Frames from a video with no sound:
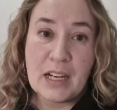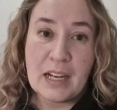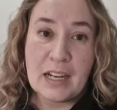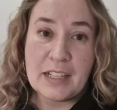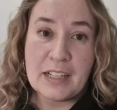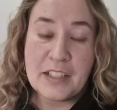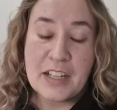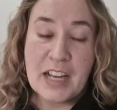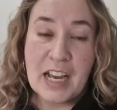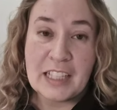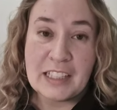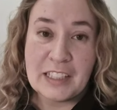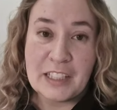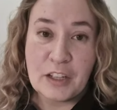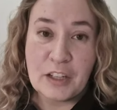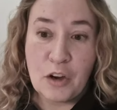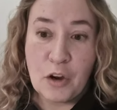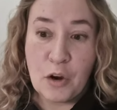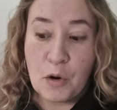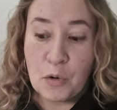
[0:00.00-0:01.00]
tightly
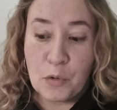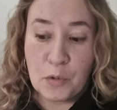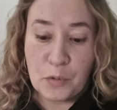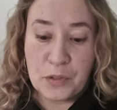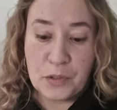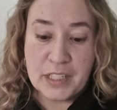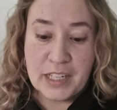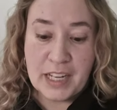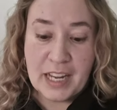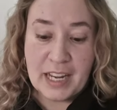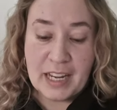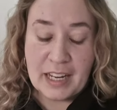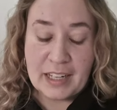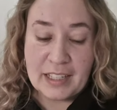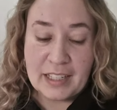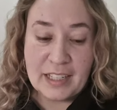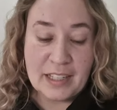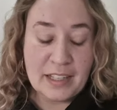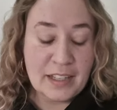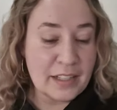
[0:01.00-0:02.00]
honed,
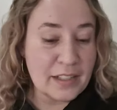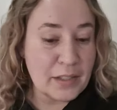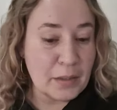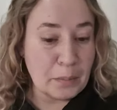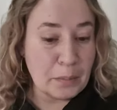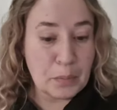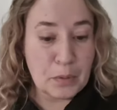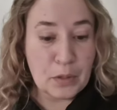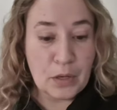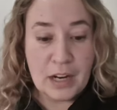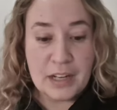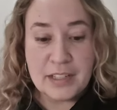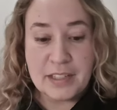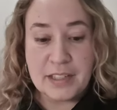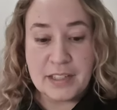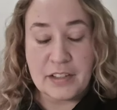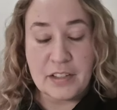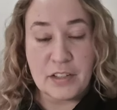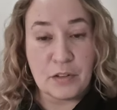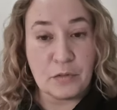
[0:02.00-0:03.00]
and it is a
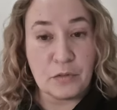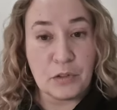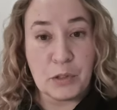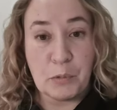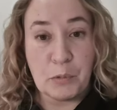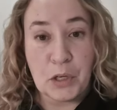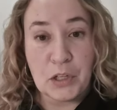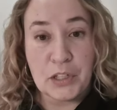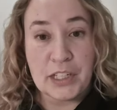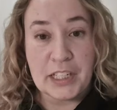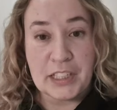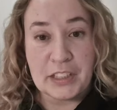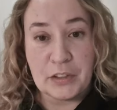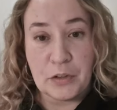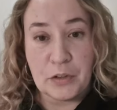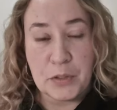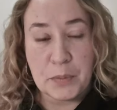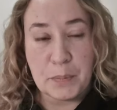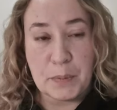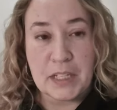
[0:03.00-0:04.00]
process of reworking
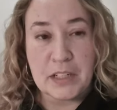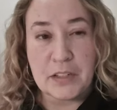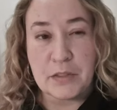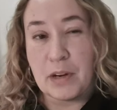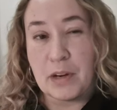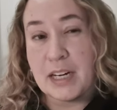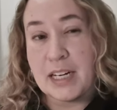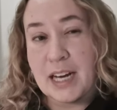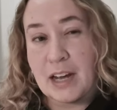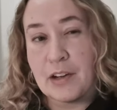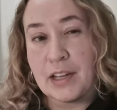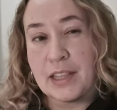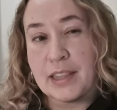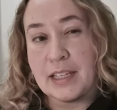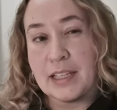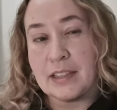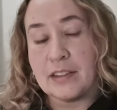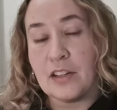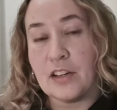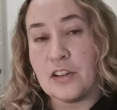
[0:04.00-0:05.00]
those because right now I
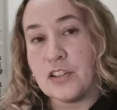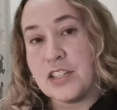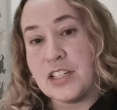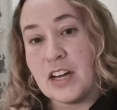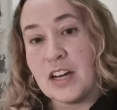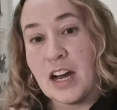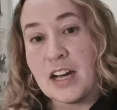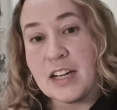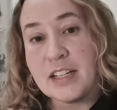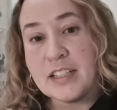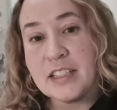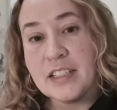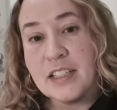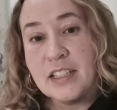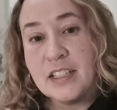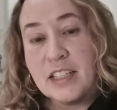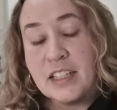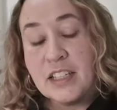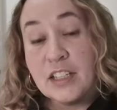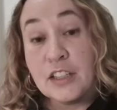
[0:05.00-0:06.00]
think there aren't
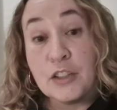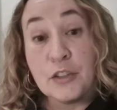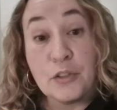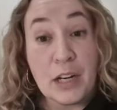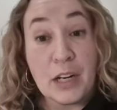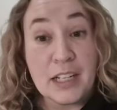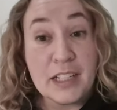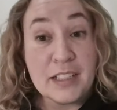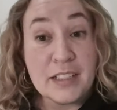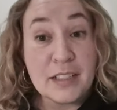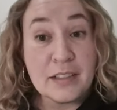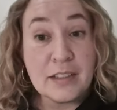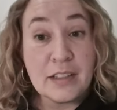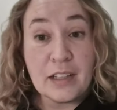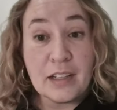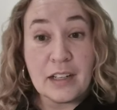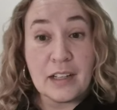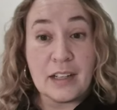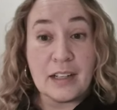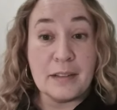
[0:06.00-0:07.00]
great
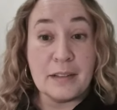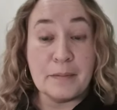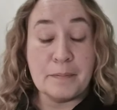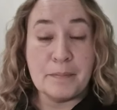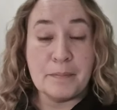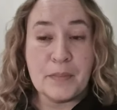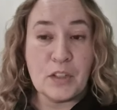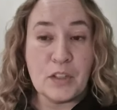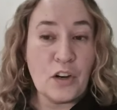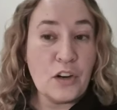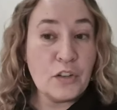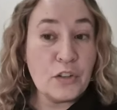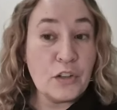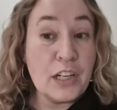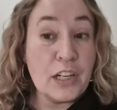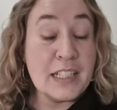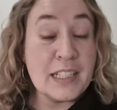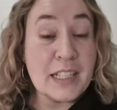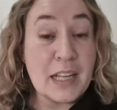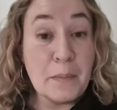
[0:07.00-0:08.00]

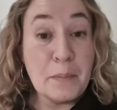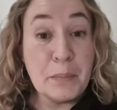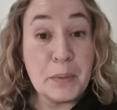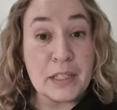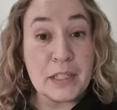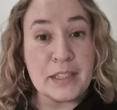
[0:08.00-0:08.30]
templates